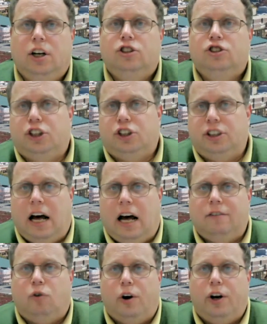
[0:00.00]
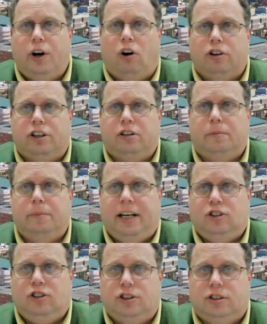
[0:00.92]
She could not avoid all
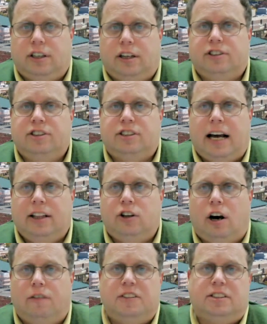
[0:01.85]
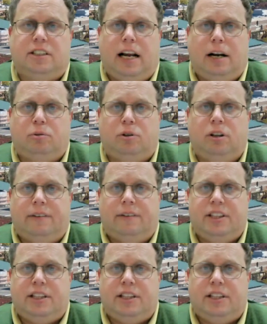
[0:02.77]
recriminations and resigned the office on April 11,